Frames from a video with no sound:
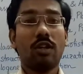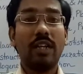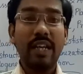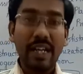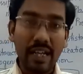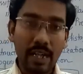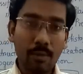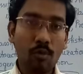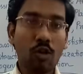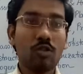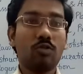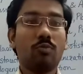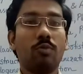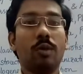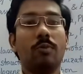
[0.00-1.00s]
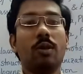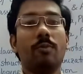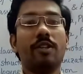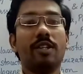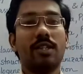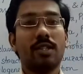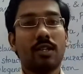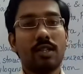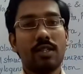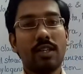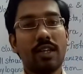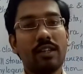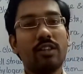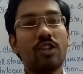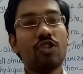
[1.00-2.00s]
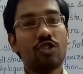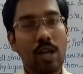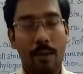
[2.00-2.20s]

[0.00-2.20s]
kingdom also we will be discussing in this